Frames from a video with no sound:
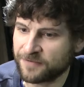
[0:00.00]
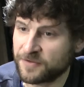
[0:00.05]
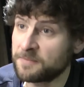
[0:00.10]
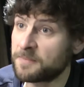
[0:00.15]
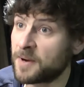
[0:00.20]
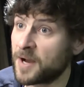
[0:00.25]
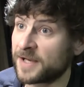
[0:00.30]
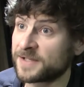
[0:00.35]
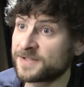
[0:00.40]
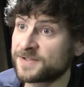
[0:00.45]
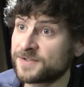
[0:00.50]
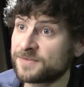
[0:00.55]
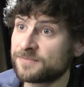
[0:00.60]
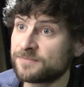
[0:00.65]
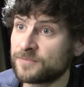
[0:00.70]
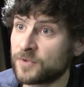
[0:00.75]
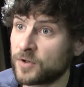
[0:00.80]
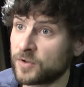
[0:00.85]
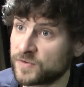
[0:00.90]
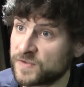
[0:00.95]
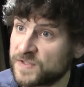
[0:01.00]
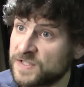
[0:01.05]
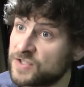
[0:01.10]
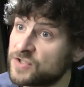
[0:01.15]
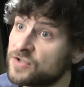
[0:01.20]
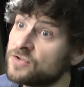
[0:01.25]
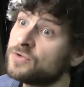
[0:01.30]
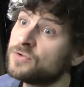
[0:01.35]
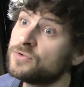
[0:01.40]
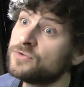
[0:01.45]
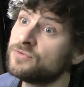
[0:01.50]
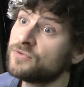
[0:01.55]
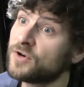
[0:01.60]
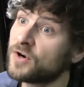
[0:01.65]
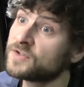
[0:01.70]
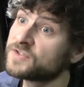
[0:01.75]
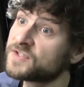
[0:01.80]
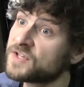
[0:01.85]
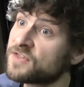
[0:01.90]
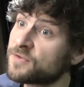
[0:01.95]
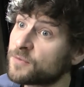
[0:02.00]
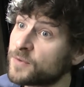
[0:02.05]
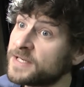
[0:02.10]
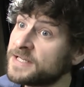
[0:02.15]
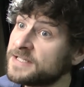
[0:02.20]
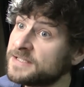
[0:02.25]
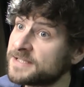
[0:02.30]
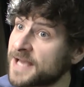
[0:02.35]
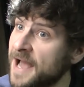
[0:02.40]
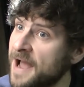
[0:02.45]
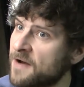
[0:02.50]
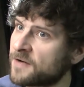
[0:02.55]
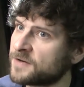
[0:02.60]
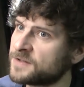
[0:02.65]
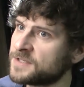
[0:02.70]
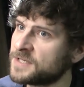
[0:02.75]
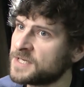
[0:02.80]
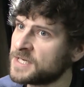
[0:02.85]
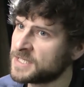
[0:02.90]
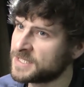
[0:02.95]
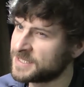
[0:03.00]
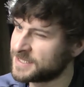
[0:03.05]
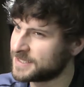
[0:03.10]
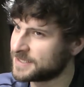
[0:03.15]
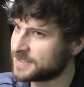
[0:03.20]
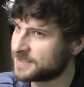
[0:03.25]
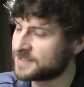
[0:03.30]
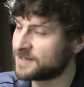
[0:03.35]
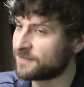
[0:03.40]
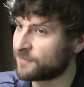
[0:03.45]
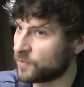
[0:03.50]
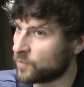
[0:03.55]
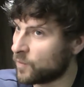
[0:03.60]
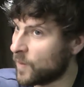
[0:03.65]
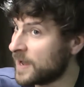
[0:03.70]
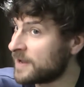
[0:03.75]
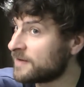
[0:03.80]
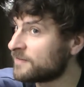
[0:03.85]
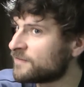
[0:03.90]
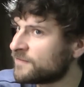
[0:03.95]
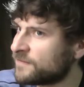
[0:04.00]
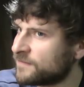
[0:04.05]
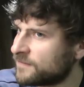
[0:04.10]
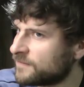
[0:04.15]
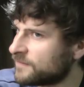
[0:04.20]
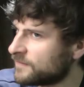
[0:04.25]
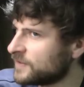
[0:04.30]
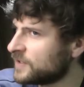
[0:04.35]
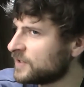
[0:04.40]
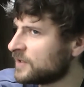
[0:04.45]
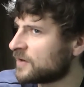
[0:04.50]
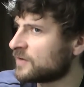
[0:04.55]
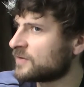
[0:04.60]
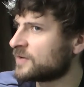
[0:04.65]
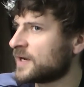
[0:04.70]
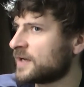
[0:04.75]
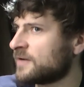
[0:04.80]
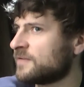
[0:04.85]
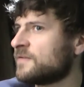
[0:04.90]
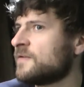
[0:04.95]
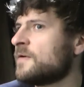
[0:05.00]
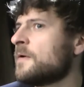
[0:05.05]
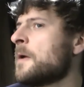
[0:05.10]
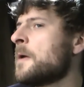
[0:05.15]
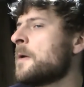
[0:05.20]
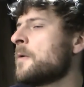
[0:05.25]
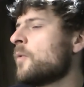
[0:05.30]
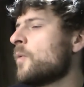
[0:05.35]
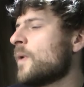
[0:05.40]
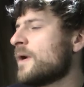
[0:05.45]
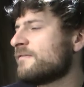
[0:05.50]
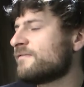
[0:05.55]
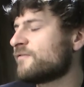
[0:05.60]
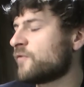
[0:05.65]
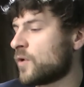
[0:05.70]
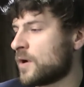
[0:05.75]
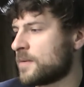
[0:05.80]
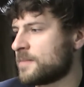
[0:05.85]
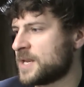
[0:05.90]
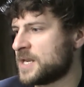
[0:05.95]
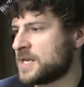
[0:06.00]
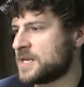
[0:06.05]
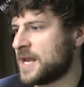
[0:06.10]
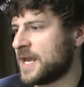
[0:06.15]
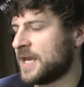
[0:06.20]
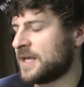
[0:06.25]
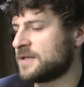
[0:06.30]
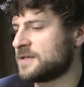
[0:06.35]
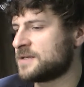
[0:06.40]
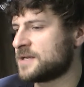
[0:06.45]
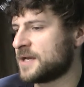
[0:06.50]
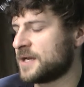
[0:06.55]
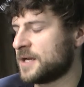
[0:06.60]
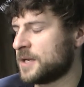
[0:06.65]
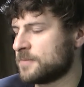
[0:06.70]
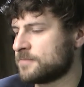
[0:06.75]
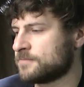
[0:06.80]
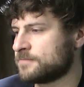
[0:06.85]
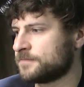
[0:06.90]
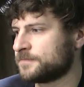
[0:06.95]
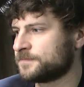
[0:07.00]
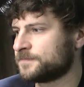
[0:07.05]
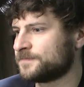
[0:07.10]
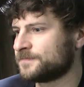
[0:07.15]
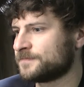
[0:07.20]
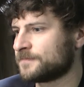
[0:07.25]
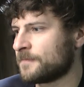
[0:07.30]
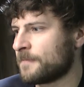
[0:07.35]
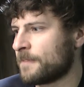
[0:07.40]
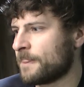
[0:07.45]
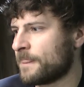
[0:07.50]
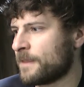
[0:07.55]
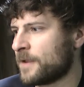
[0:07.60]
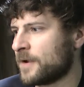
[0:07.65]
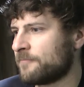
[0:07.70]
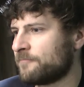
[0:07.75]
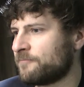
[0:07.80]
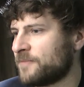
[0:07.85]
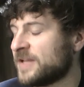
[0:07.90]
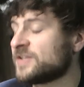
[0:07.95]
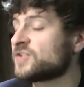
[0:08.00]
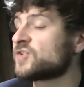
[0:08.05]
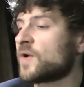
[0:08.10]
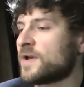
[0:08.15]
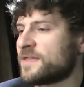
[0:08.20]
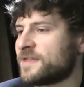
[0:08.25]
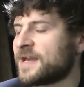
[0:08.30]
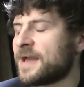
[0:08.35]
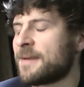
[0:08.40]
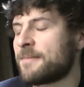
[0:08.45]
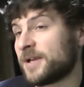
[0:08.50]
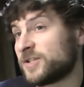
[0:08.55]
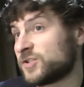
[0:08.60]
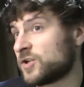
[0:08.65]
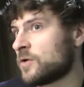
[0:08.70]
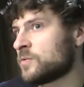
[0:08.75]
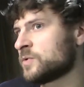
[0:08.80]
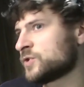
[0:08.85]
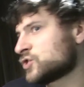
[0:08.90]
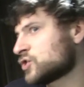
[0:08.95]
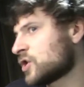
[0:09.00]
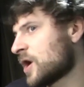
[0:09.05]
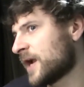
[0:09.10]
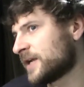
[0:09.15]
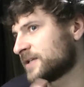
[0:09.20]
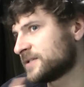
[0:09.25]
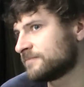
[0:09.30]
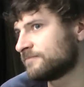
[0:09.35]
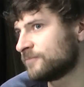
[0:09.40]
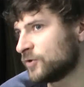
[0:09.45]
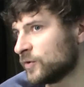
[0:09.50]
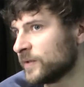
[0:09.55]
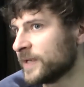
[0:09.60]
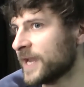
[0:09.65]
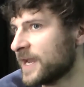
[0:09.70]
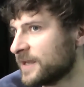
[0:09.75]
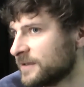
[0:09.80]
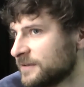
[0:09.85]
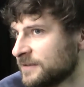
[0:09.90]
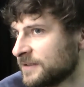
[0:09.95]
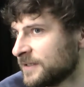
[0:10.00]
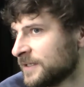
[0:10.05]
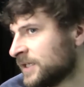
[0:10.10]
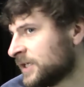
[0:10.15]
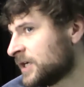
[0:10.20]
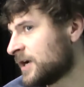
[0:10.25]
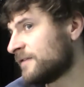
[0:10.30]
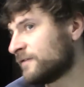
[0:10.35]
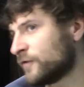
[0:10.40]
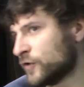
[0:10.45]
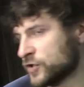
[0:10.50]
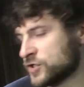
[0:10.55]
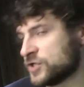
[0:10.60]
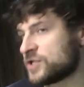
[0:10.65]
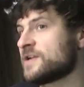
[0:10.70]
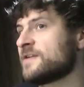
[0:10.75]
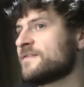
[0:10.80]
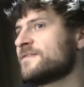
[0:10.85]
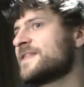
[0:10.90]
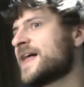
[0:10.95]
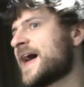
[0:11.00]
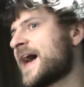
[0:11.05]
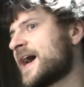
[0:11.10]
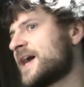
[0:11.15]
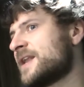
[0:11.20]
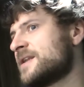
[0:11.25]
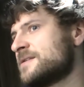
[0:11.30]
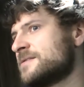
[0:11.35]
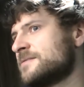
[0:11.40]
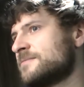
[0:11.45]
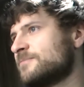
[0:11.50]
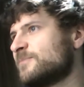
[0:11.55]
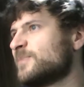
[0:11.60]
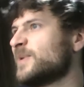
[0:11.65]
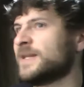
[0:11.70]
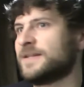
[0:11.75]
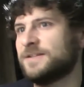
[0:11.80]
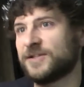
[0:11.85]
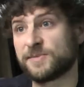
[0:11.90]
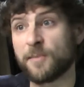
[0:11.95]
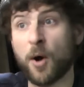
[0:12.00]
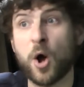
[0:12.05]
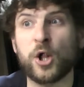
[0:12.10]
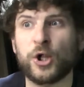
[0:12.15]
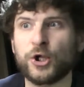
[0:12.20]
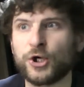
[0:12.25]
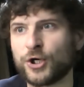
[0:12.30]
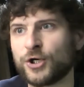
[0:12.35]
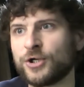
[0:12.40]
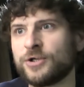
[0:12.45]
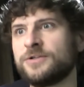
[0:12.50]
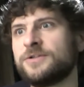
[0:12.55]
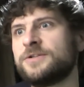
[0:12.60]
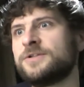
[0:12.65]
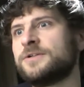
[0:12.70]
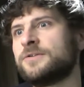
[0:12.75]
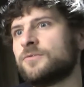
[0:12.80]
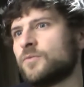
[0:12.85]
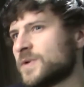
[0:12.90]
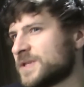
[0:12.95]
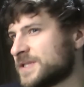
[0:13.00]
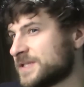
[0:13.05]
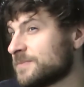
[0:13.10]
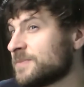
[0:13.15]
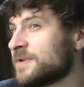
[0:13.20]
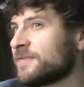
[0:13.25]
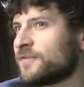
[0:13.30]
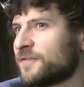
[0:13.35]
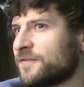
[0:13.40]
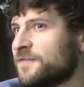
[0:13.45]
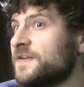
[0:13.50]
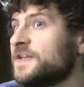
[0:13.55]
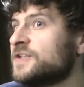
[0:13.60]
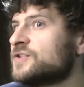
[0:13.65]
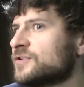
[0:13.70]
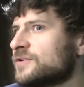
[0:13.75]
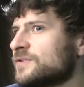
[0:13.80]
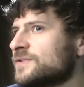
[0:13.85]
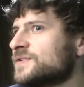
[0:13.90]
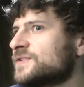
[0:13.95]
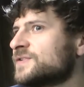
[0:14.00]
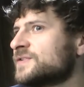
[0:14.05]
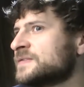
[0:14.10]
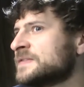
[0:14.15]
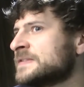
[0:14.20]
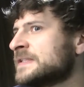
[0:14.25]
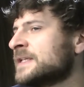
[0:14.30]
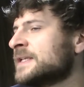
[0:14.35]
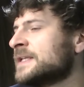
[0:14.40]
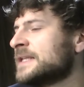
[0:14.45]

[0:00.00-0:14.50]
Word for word: love the Boss O C two, O C three sound, this different wave you know, kind of waveform, and and um, and so I think M X R was trying to create a version of that, but smaller, with some different features,